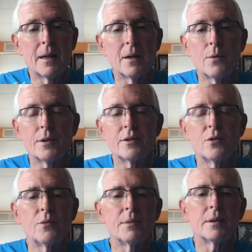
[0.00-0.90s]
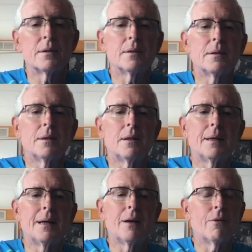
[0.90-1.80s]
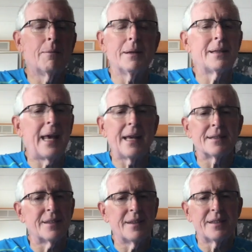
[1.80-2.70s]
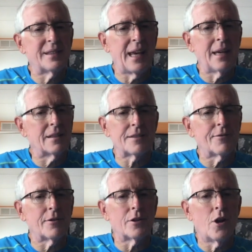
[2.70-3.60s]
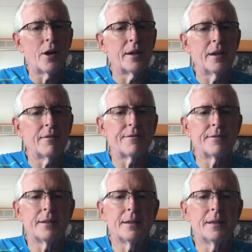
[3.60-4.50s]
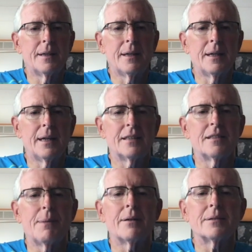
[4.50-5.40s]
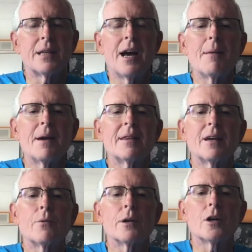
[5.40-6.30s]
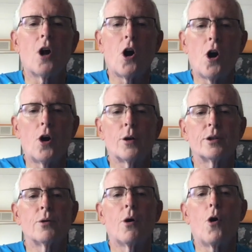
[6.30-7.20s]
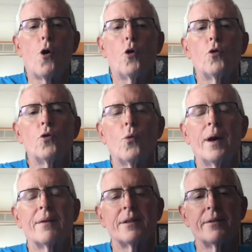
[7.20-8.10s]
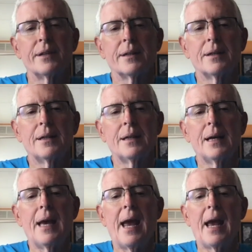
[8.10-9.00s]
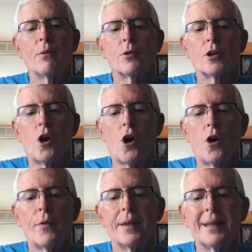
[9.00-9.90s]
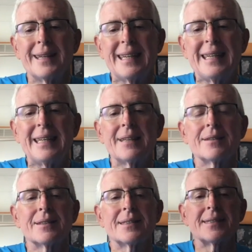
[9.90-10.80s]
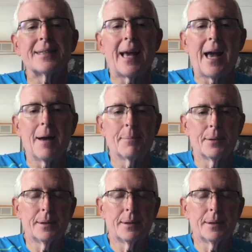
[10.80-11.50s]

we're doomed. We've been dancing this dance for long enough. It's about time, I think, we're called to a whole new way of living. And we're called to needing to stop